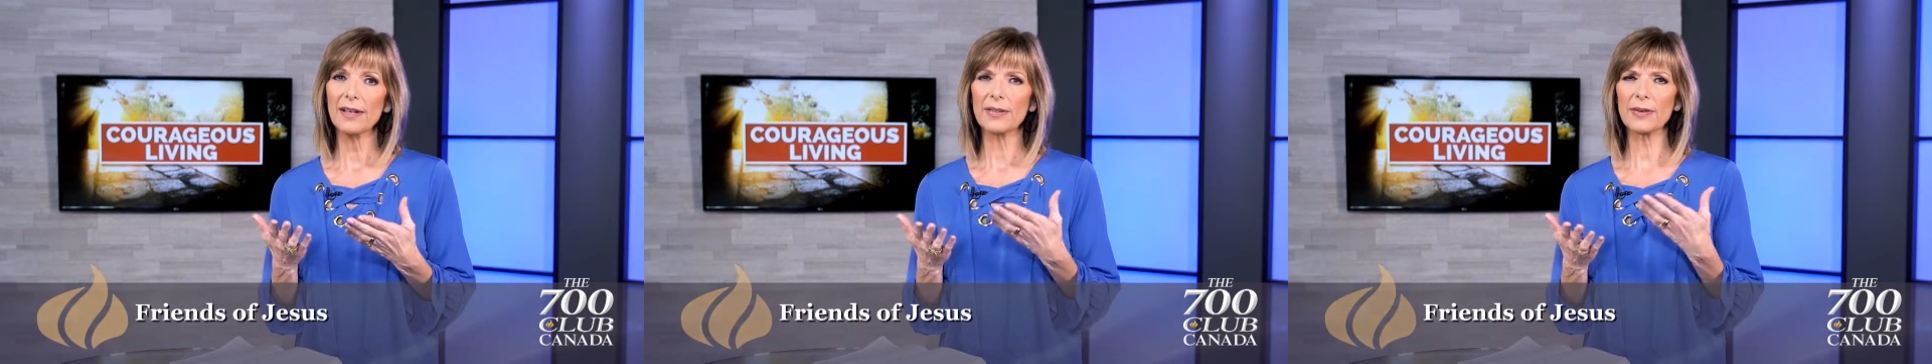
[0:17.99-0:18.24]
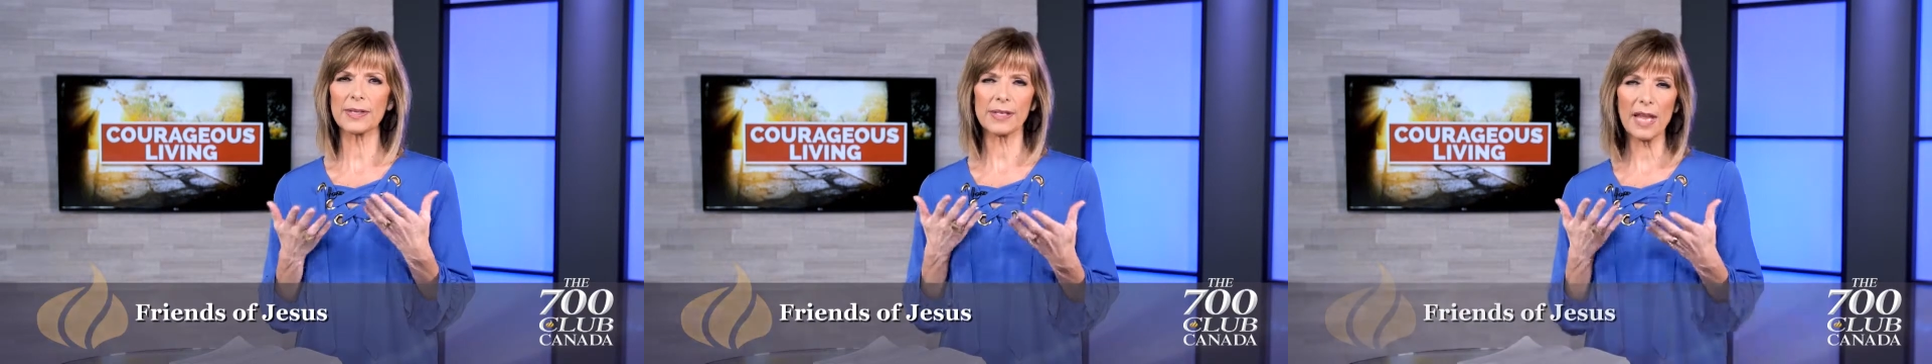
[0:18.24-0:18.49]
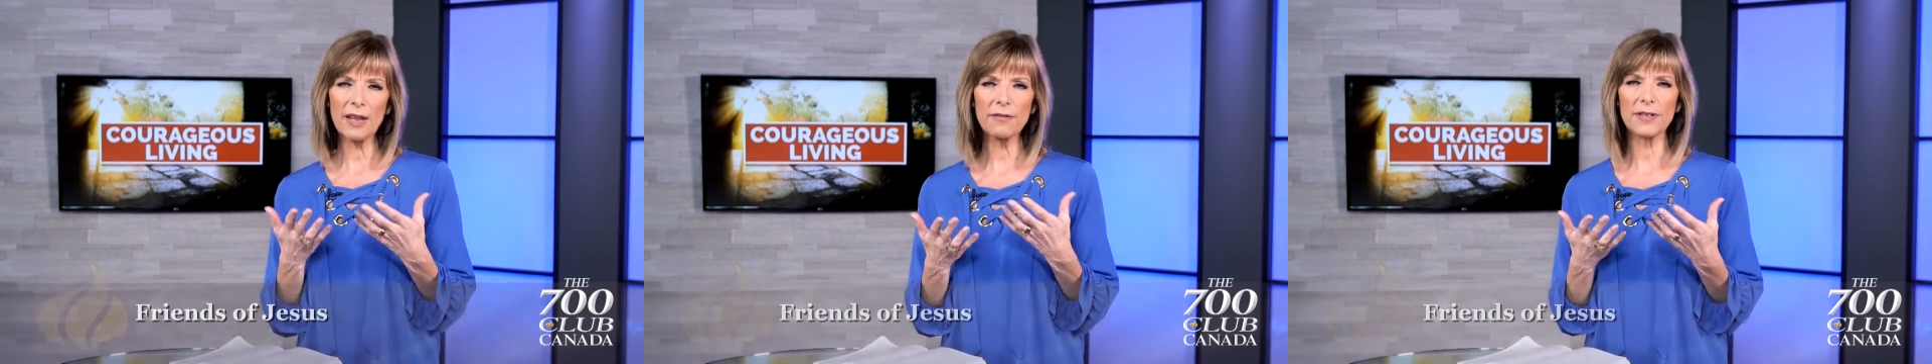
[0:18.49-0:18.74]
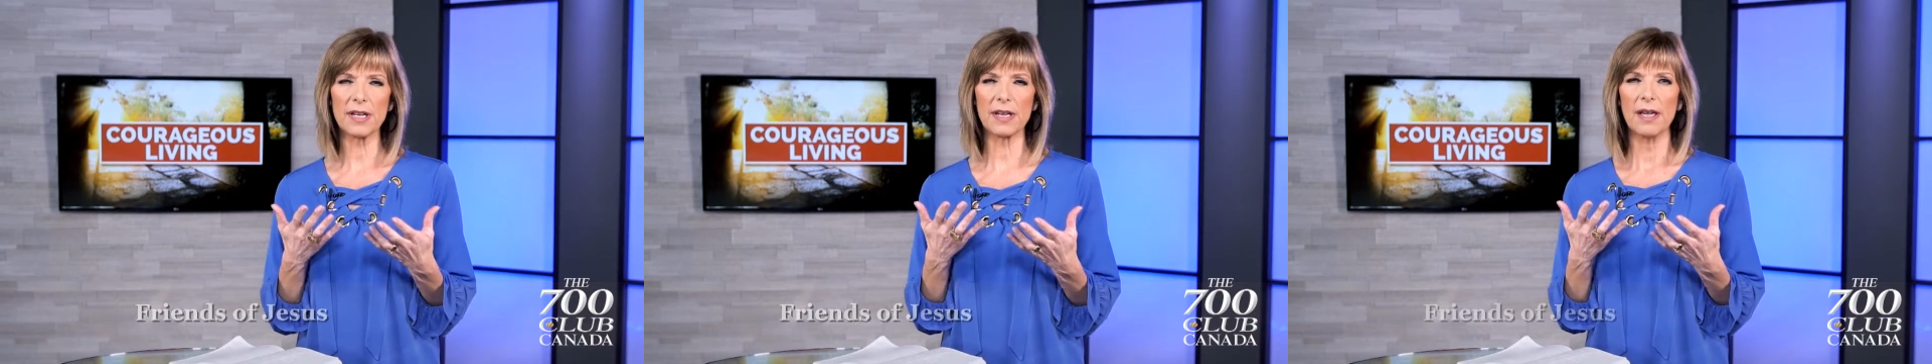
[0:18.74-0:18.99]
There's
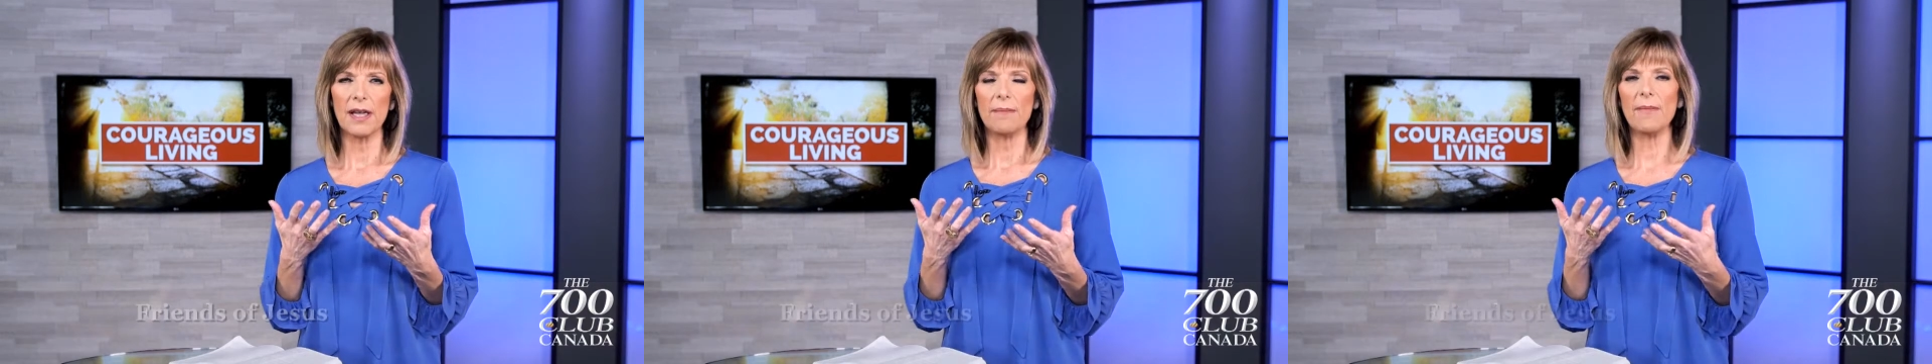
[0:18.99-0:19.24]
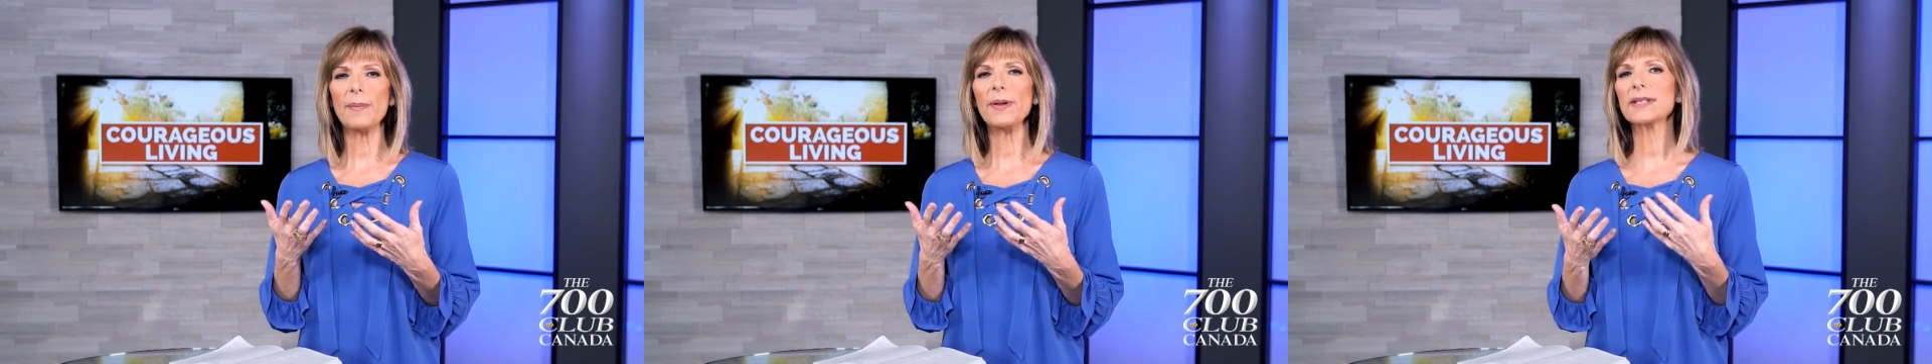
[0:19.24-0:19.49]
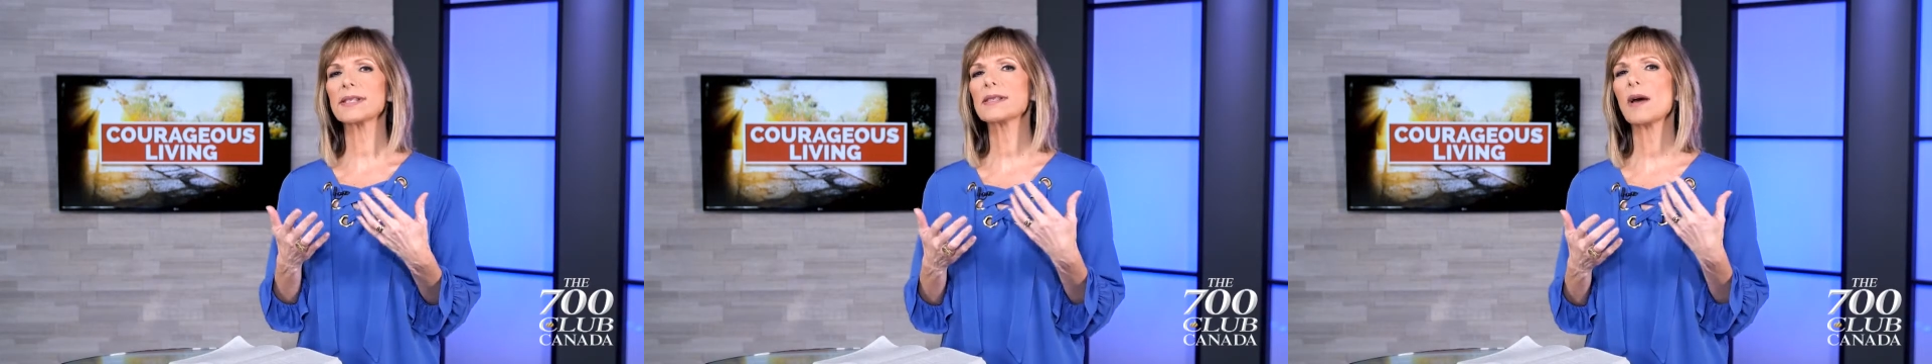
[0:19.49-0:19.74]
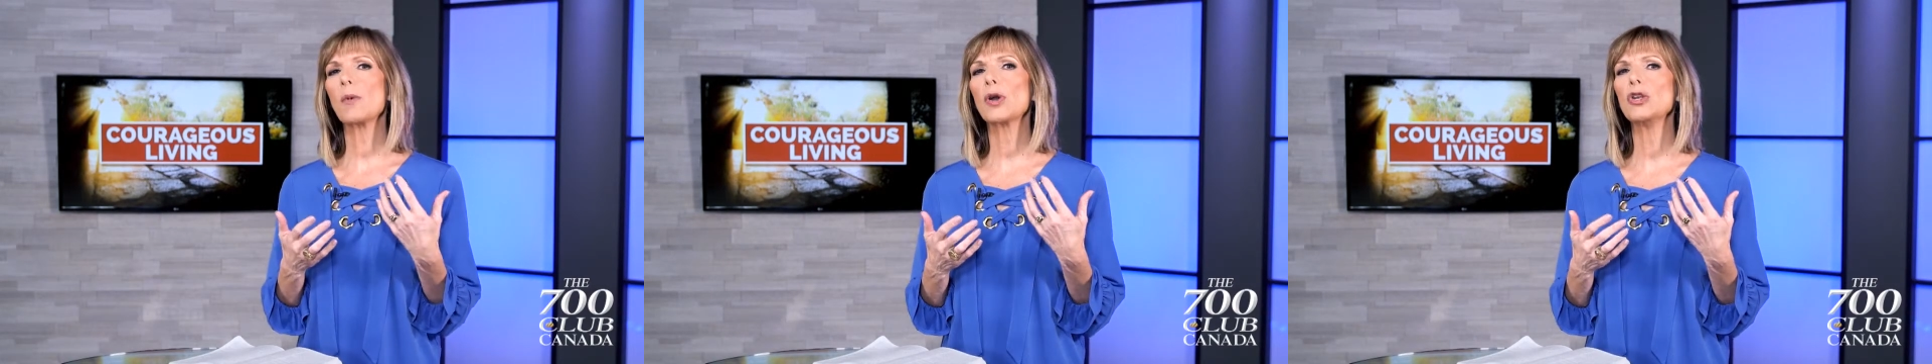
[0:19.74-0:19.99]
safety. Maybe it's
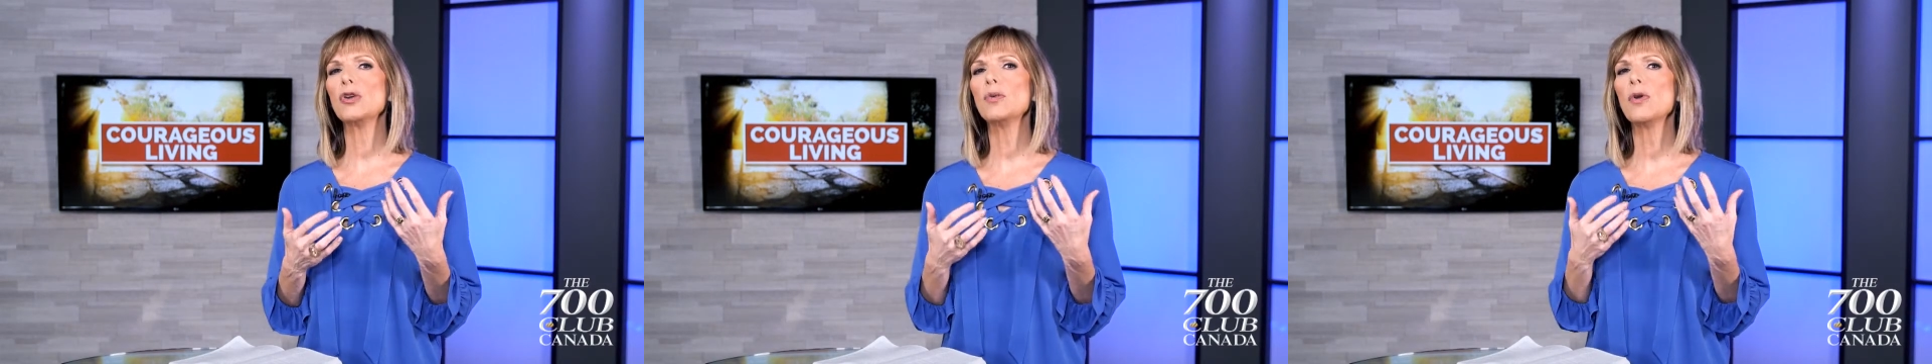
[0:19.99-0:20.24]
someone you